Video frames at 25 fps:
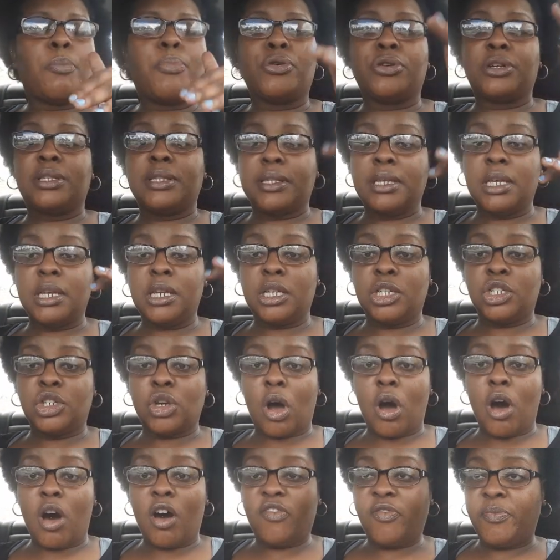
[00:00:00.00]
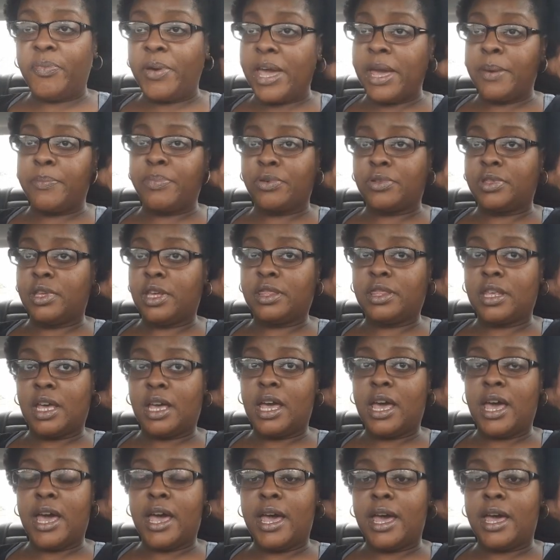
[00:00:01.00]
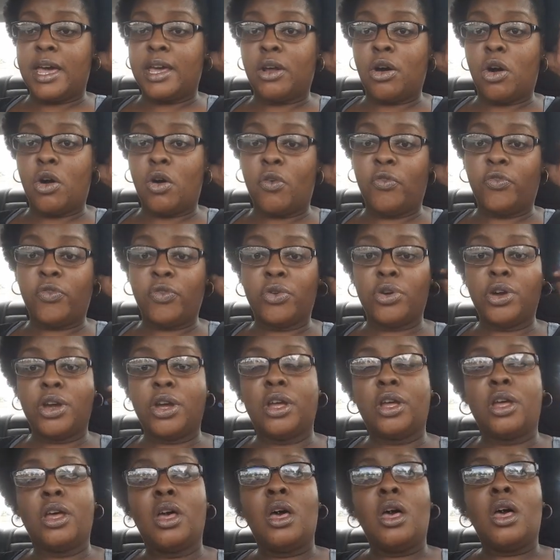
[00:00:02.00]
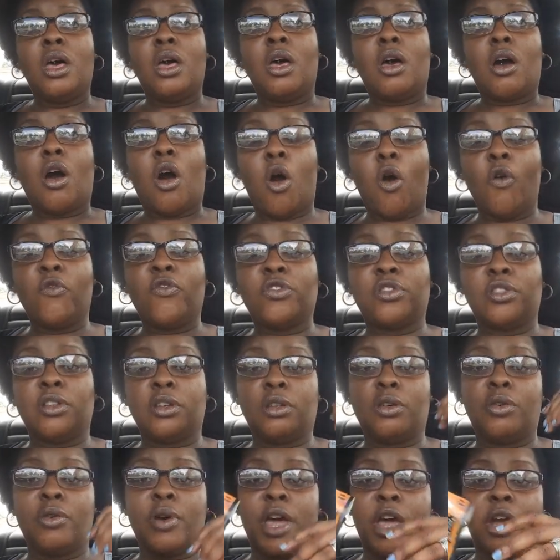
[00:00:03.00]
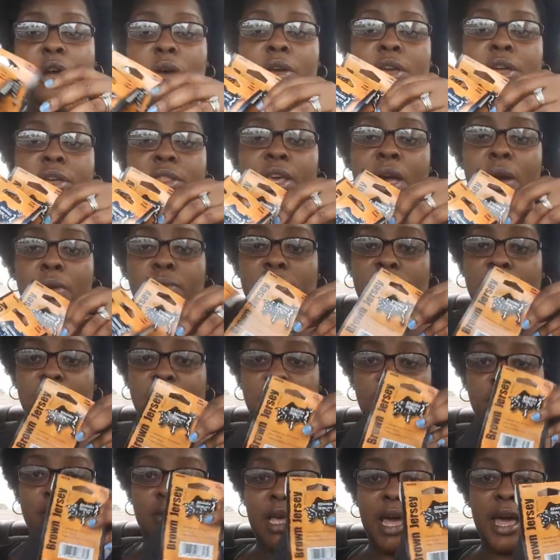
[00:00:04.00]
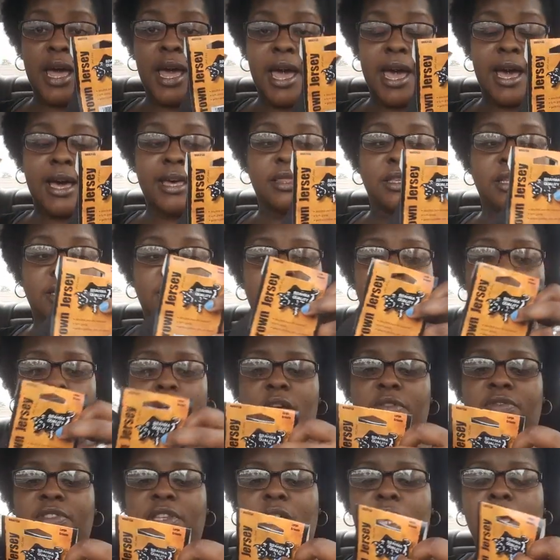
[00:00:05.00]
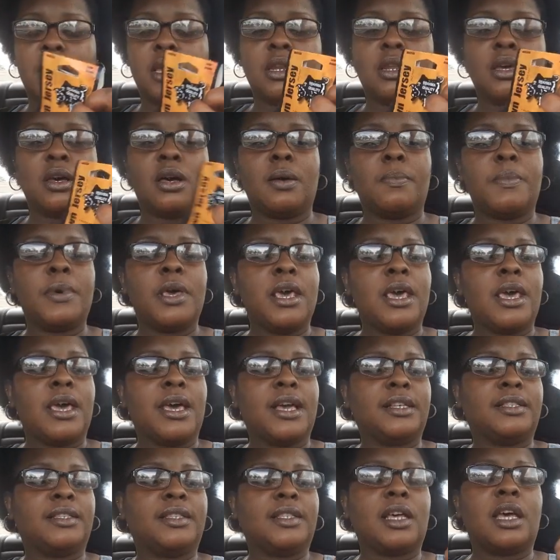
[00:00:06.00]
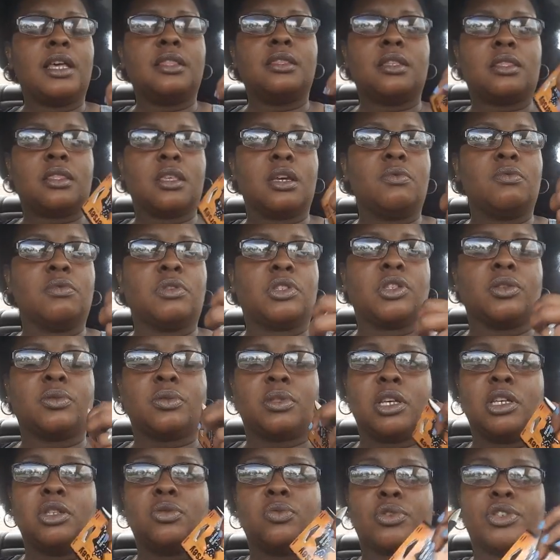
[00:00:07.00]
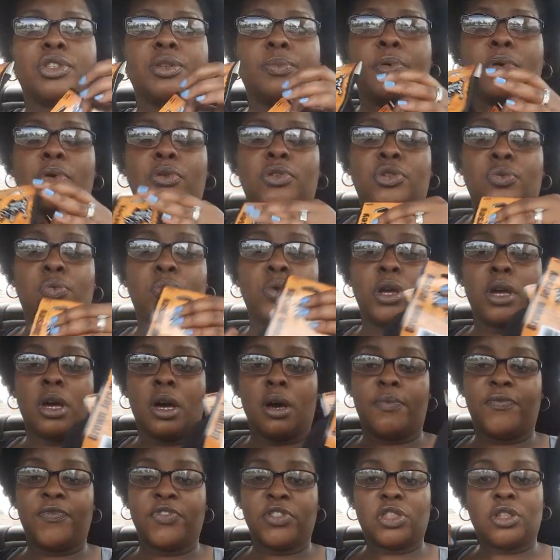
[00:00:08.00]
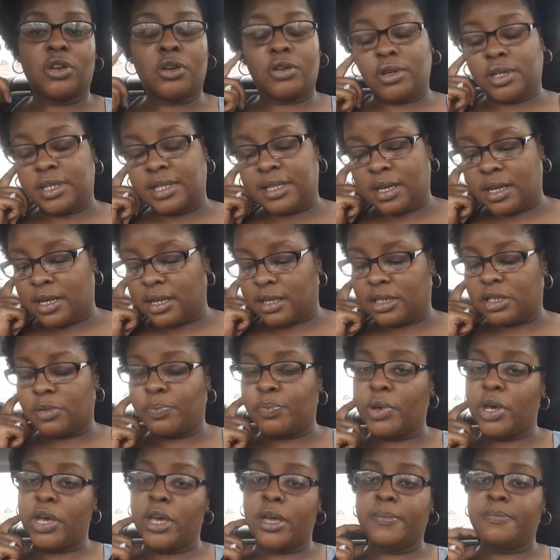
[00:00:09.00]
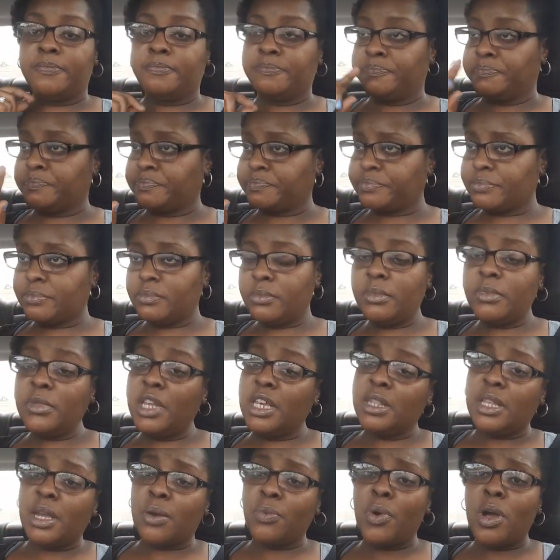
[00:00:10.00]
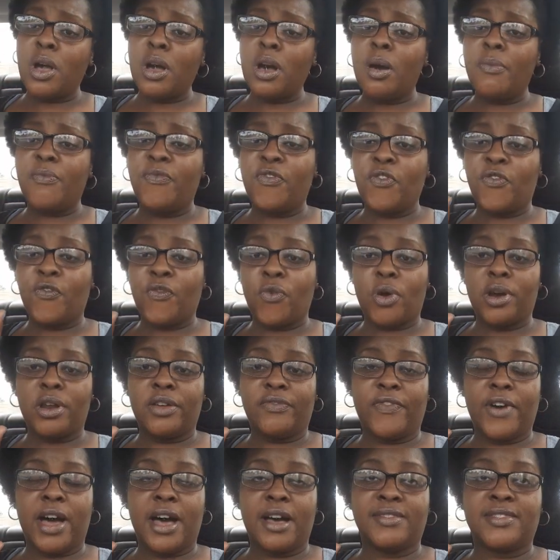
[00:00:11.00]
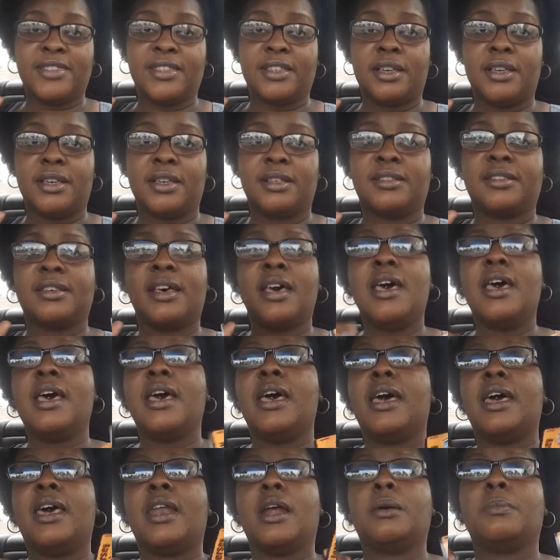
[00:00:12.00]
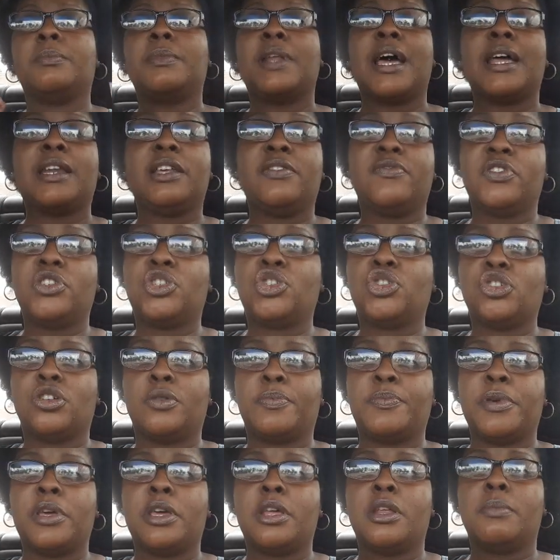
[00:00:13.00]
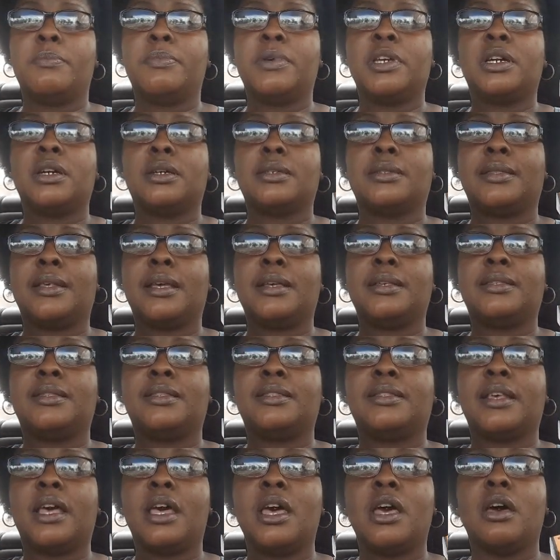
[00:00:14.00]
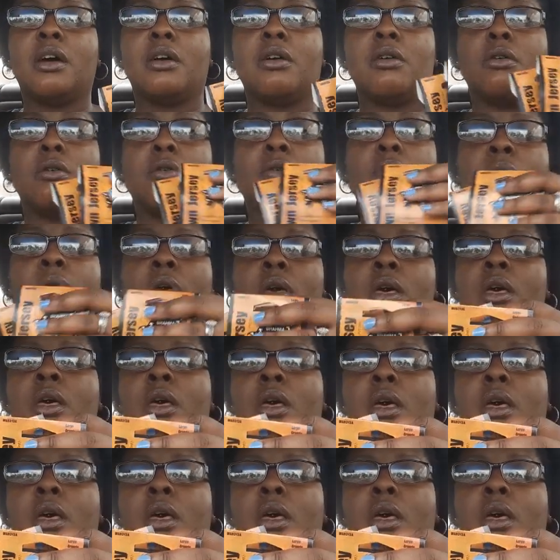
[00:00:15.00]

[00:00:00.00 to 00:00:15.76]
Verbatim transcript: percentage off paper that they had over it, over the little area that was that had these gloves hanging up. It said that they were, these were supposed to ring up for thirty cents, but they rung up for forty-five cents. And I'm not even tripping because they sell